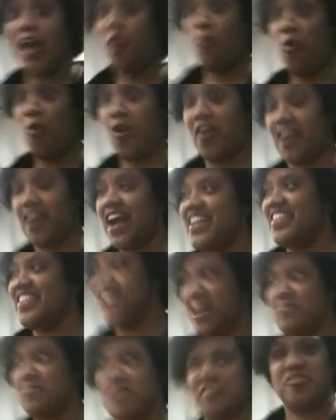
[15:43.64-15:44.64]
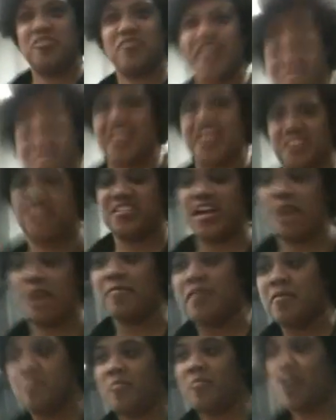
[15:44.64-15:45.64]
That'll work. I think I may do that next
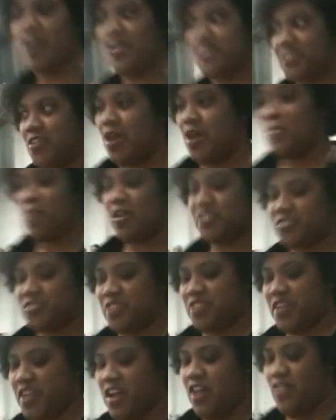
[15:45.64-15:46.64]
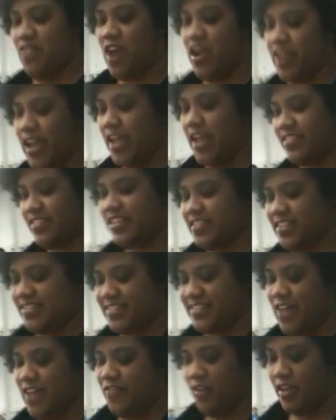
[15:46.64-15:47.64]
time. But also, I'm also thinking of, okay, this
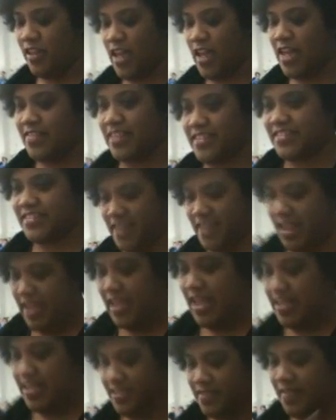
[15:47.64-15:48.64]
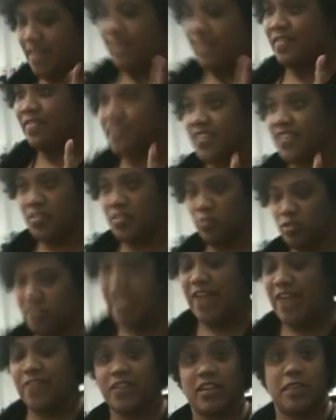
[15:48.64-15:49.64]
is definitely, I think today, yes, this
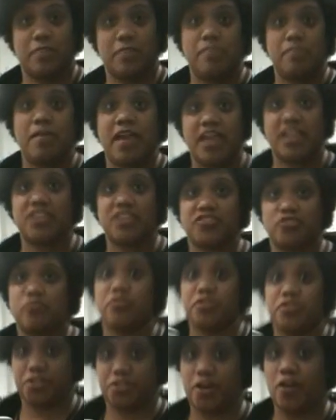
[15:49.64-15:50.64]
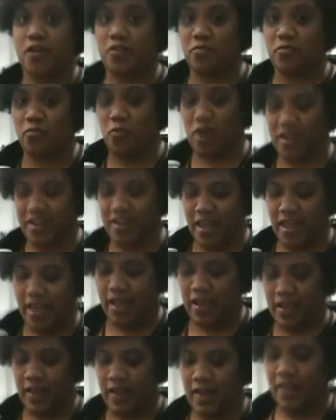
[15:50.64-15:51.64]
will definitely be made into a shirt one
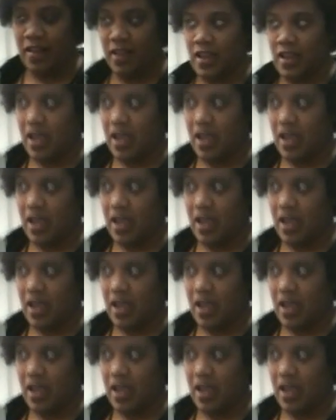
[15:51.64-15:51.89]
day.